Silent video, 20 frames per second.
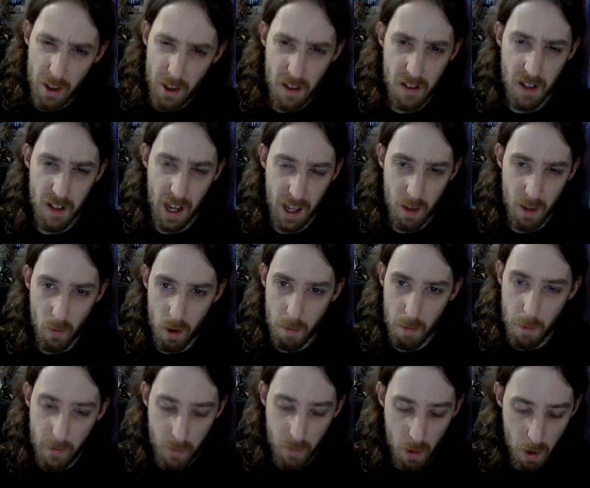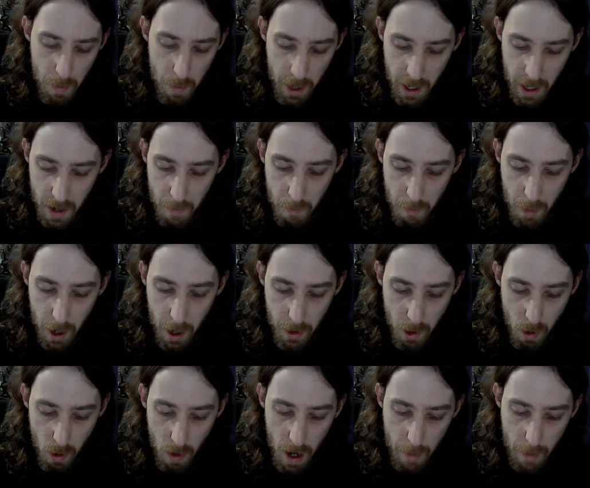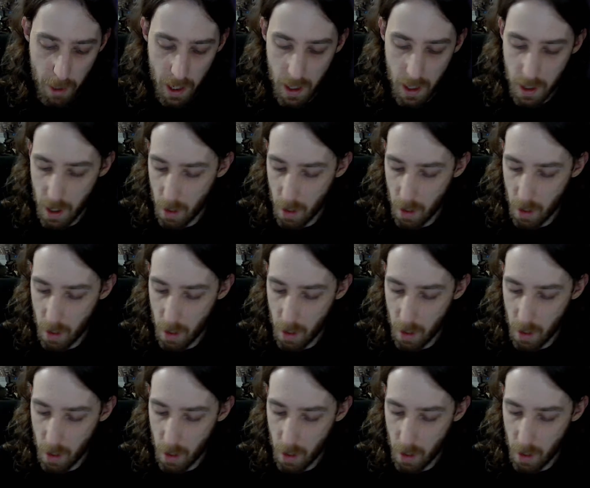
the second one before, but I didn't bother grabbing it.